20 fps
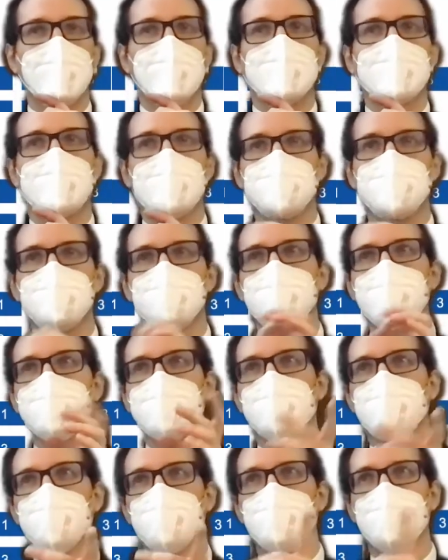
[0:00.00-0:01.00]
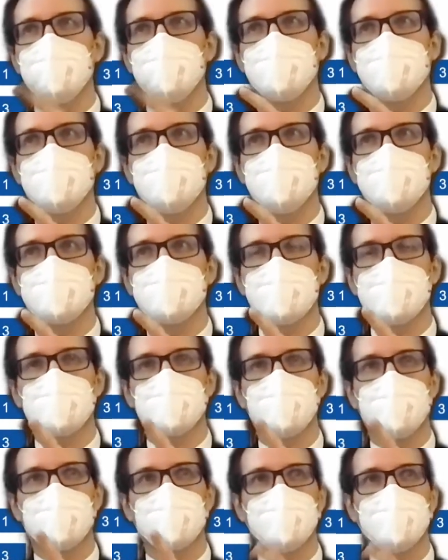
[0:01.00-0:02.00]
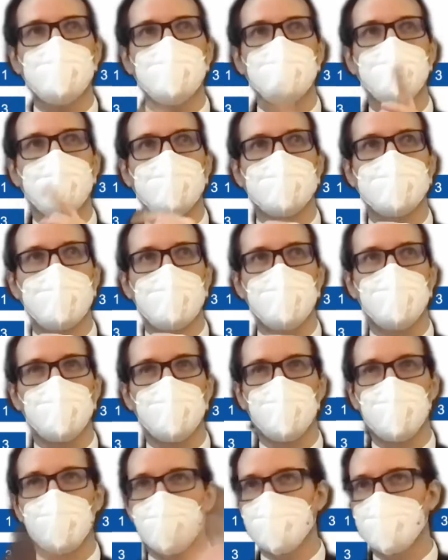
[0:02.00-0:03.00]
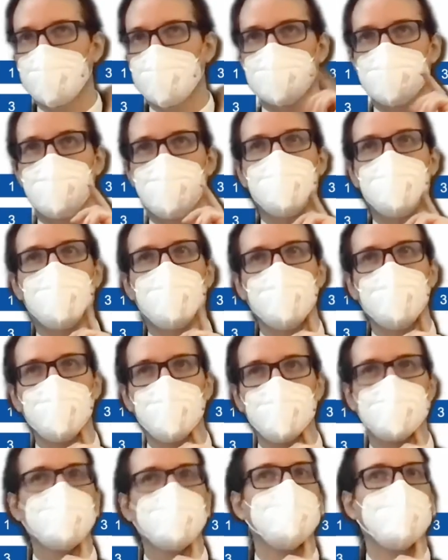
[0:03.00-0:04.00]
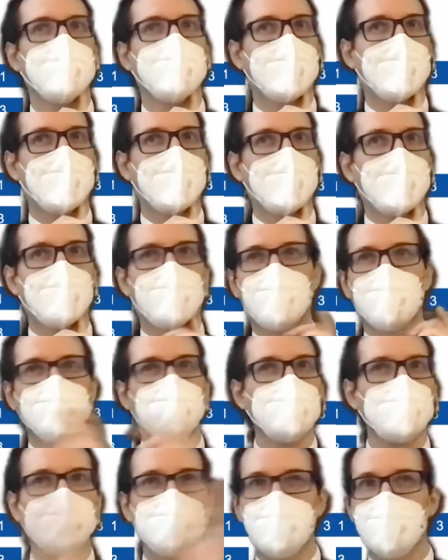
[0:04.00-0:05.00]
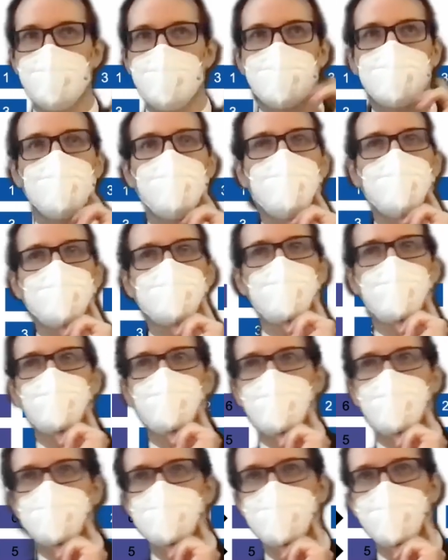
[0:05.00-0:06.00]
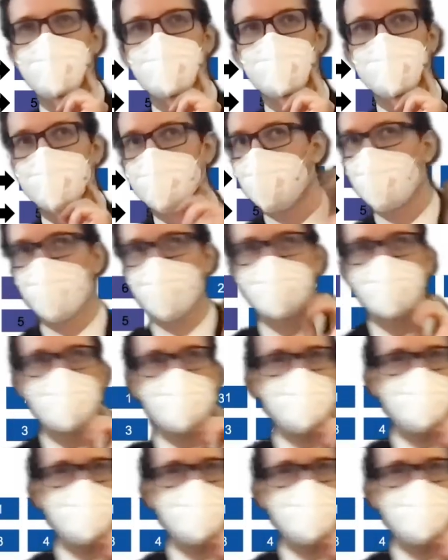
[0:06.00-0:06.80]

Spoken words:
Caching, it would mean that it's cached, but what if I type a word that's never used or used in like 100 websites? It's going to be